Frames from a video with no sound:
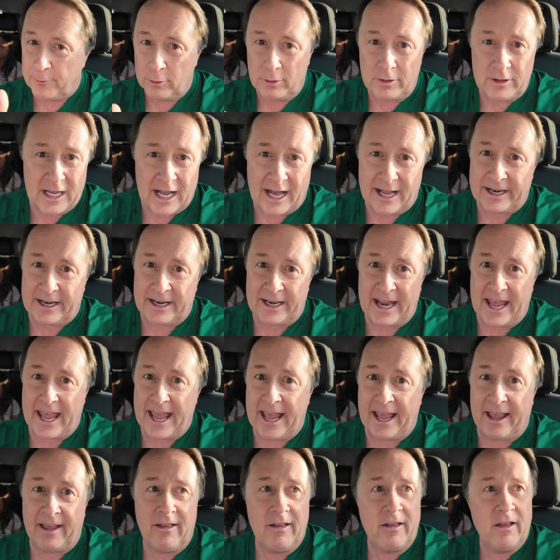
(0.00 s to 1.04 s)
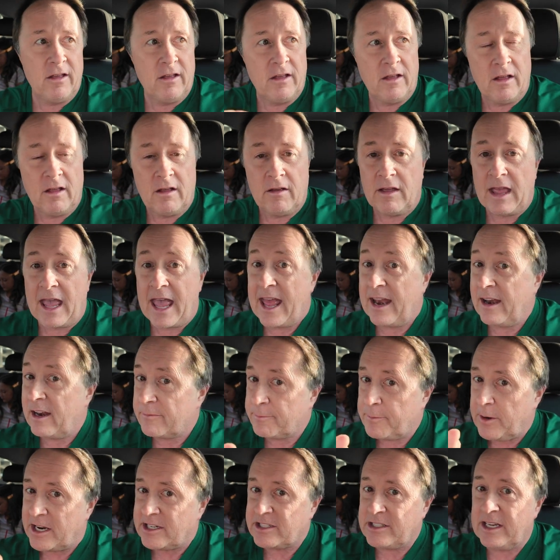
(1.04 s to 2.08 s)
food got an A, and
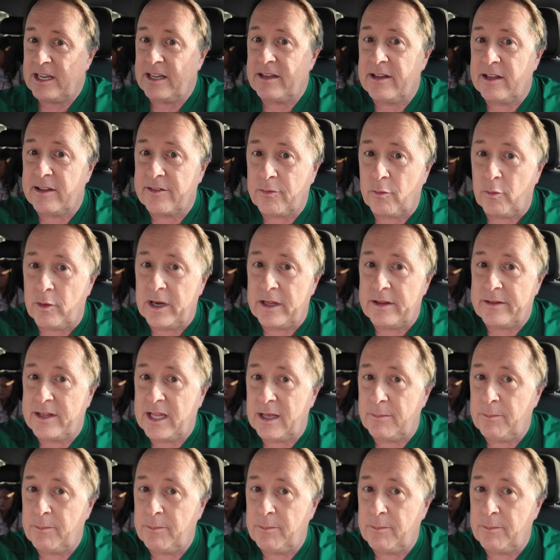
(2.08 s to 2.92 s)
especially in this one in